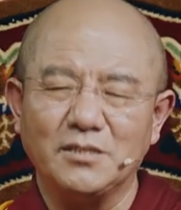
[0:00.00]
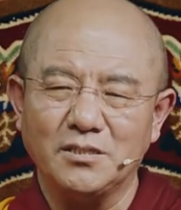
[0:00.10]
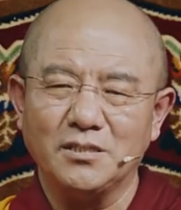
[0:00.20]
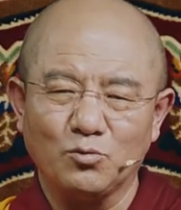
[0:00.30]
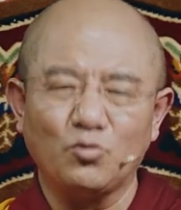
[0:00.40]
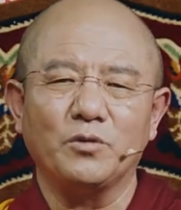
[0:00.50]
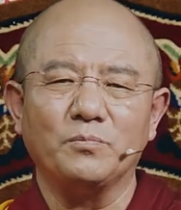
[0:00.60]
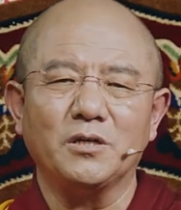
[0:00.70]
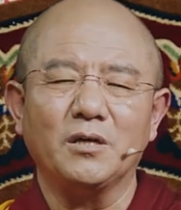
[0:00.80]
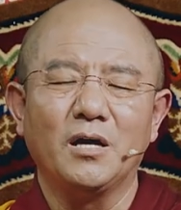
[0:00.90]
made
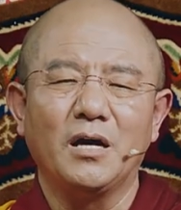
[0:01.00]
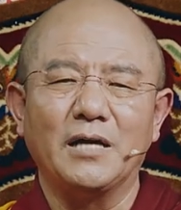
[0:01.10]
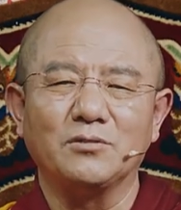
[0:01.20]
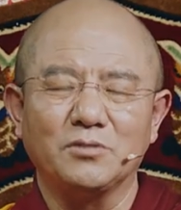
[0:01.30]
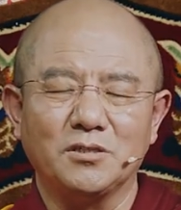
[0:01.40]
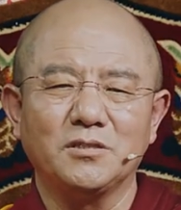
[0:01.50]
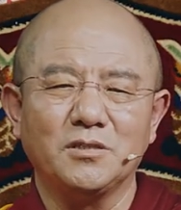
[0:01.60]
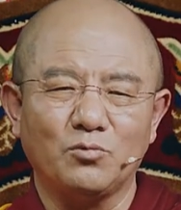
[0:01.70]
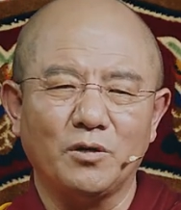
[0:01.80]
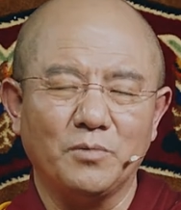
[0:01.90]
comparison
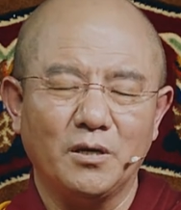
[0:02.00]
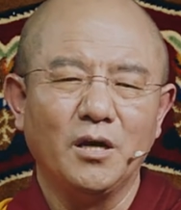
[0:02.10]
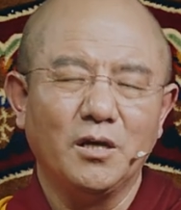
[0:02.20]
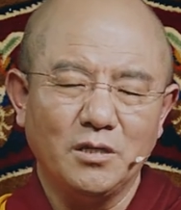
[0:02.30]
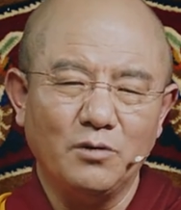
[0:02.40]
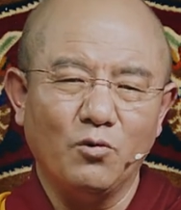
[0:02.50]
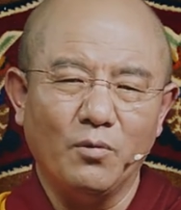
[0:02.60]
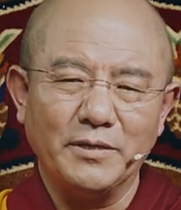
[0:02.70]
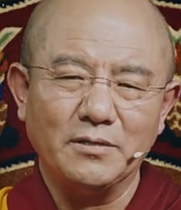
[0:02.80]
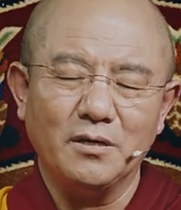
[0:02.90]
and uh,
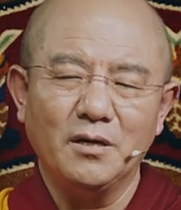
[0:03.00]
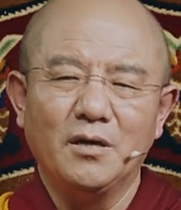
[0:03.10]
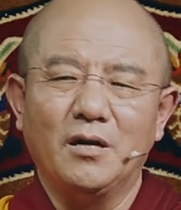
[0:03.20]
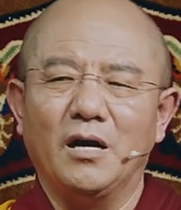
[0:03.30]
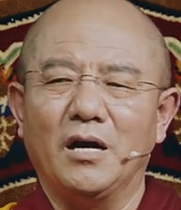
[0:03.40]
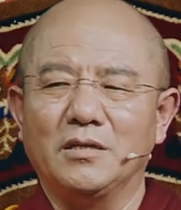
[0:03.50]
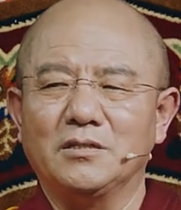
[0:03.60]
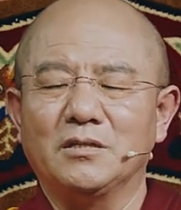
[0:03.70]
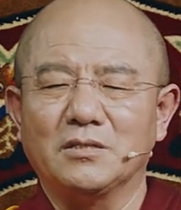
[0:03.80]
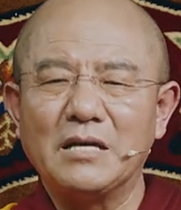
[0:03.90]
additions
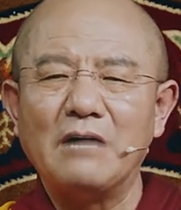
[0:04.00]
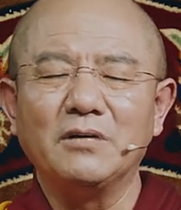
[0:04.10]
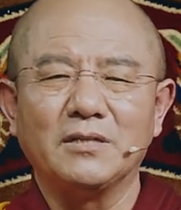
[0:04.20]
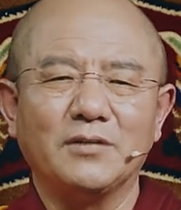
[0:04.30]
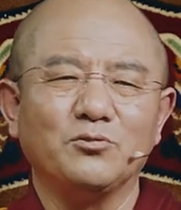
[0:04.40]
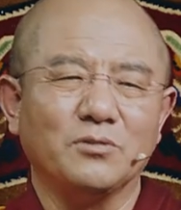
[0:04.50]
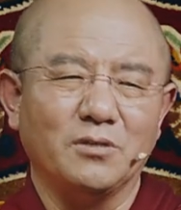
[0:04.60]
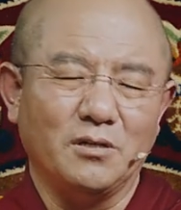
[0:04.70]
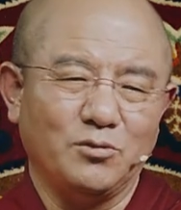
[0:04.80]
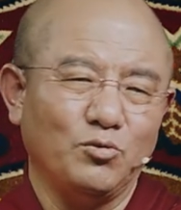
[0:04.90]
of
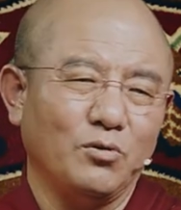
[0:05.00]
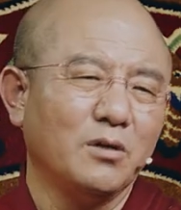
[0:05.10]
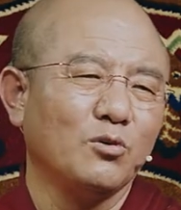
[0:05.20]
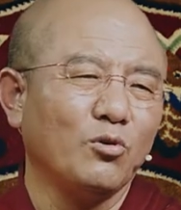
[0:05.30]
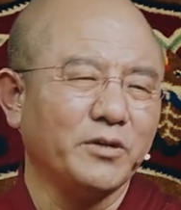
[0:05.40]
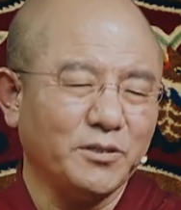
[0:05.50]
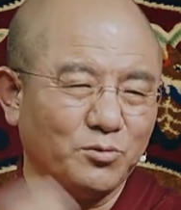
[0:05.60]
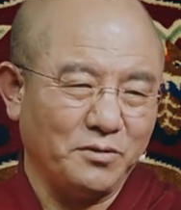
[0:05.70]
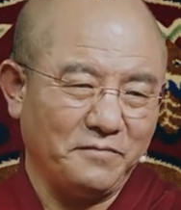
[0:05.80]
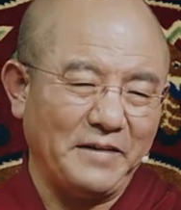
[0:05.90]
the.
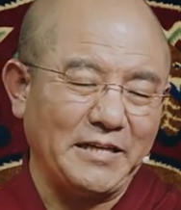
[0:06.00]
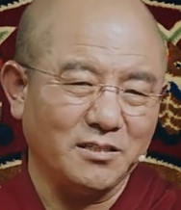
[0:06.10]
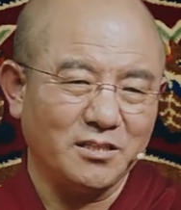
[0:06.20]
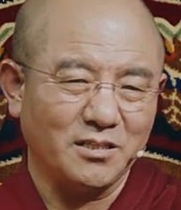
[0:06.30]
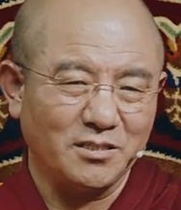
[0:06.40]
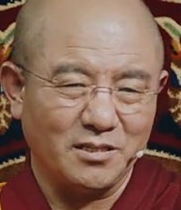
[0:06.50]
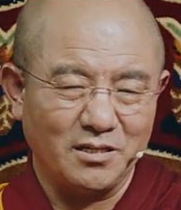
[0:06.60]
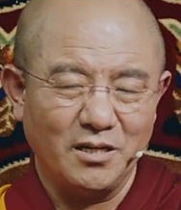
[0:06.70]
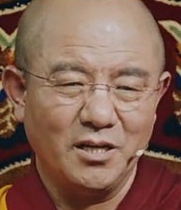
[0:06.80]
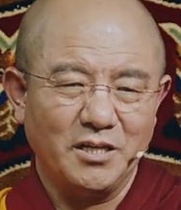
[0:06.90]
He, he,
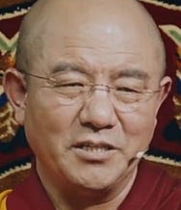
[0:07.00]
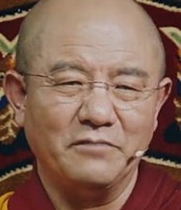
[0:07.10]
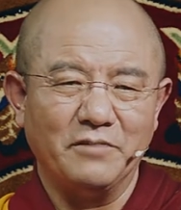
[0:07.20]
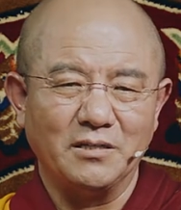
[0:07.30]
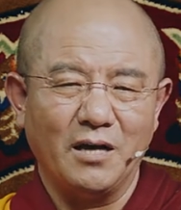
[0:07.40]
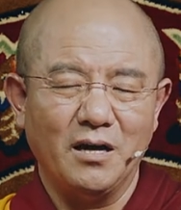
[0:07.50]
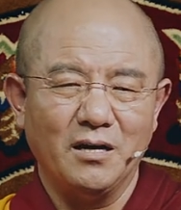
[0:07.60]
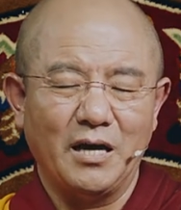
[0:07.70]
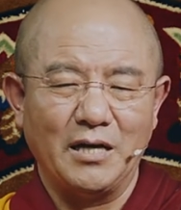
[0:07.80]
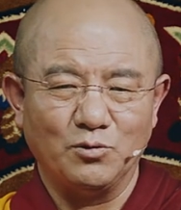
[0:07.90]
made different
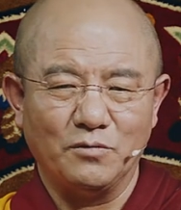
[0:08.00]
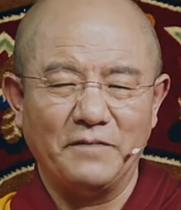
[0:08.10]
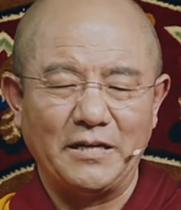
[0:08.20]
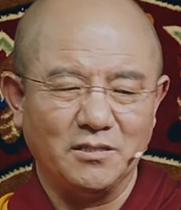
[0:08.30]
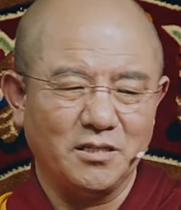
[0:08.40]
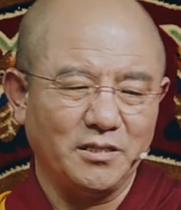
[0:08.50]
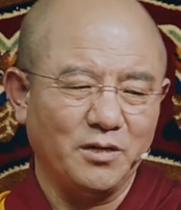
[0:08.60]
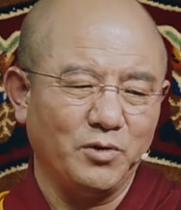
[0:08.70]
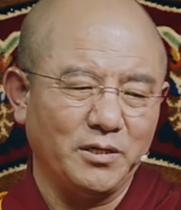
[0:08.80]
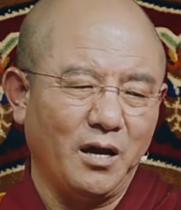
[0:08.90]
comparisons
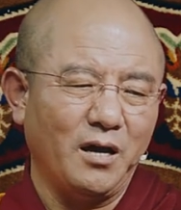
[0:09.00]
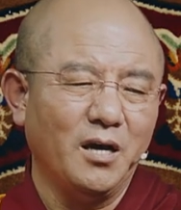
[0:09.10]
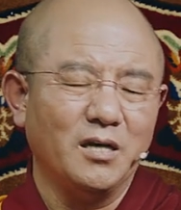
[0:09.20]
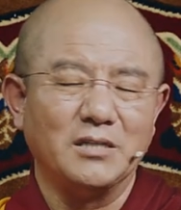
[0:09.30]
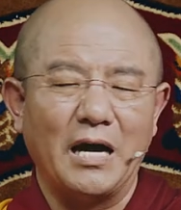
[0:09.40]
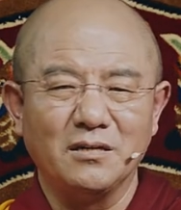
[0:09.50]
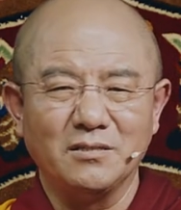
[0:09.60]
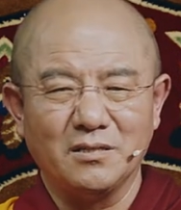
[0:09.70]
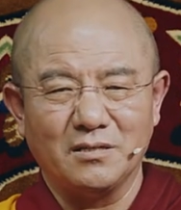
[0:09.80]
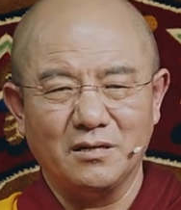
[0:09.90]
of uh, the
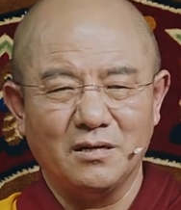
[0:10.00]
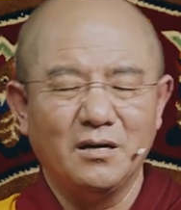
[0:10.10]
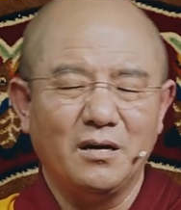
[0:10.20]
text